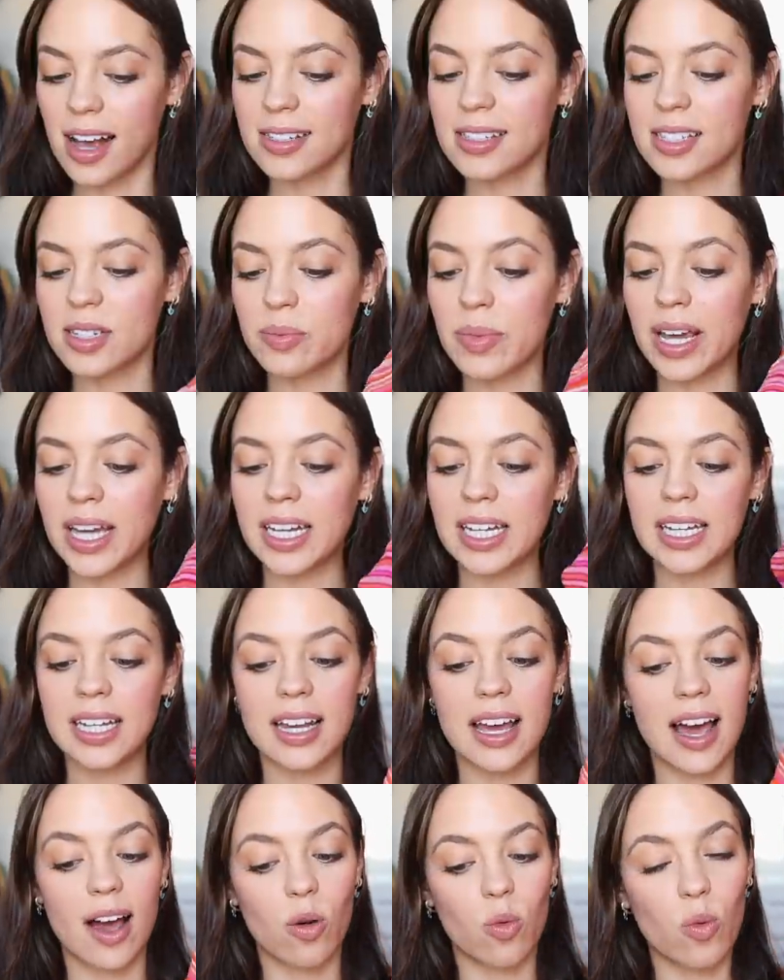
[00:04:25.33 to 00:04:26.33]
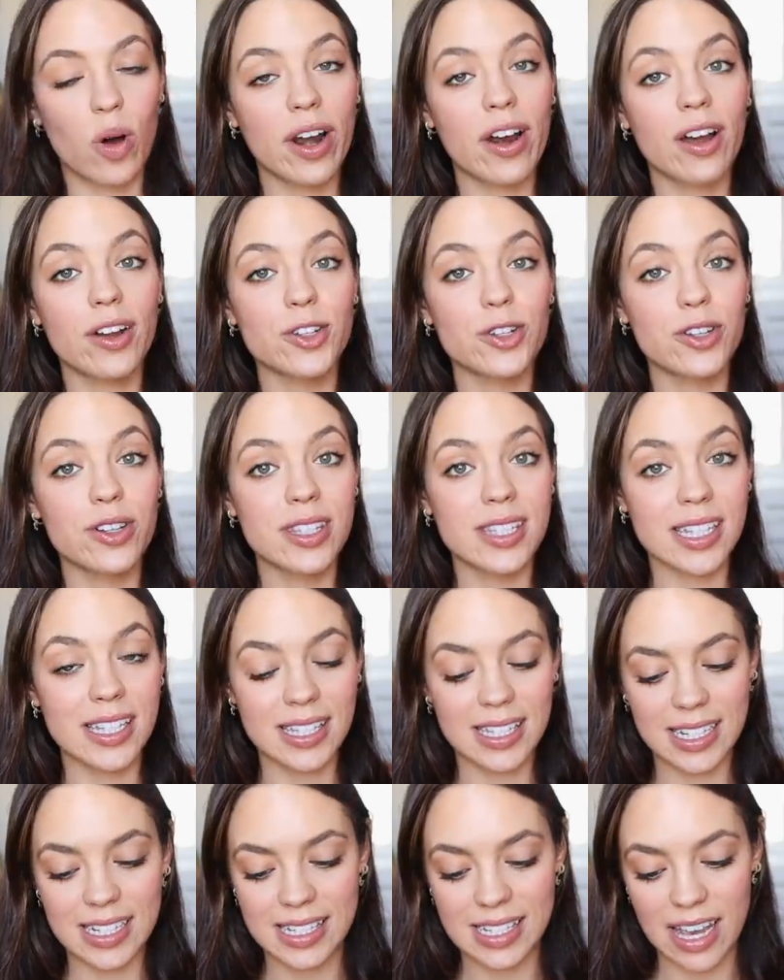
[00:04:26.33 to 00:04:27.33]
estimated at
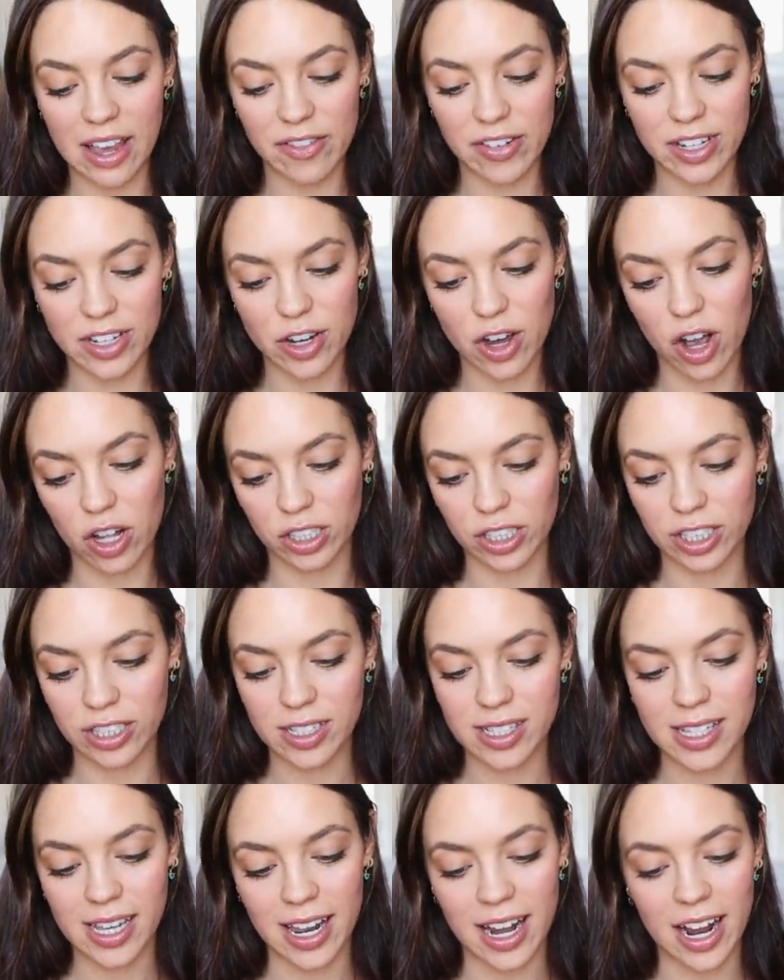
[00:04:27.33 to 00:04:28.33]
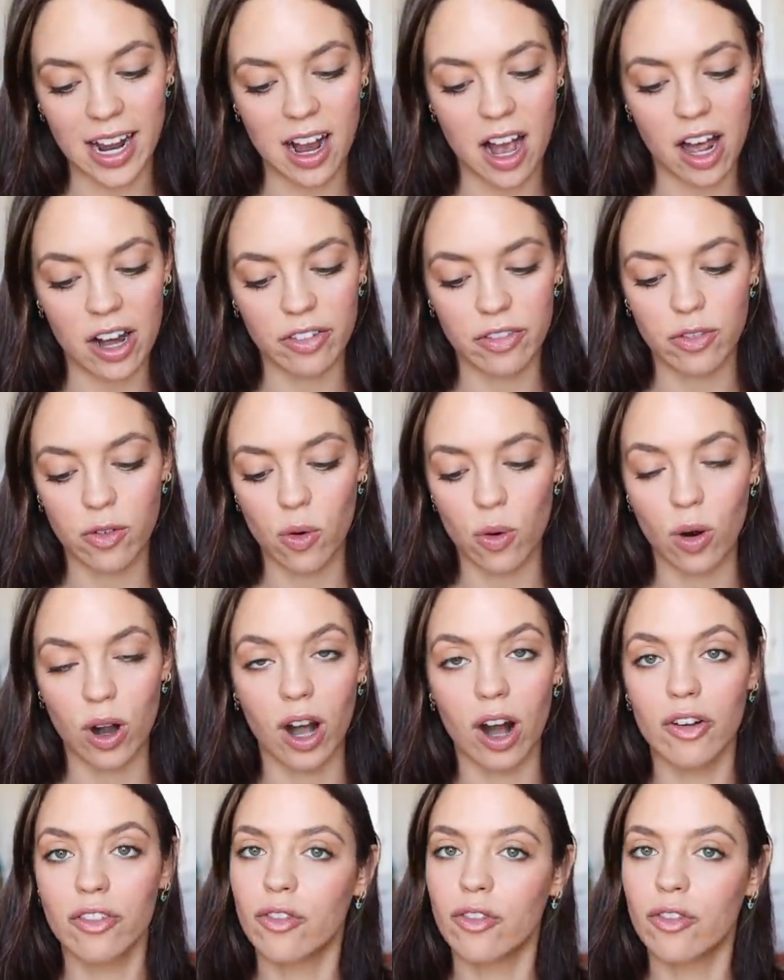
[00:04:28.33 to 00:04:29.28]
$167 and I got it for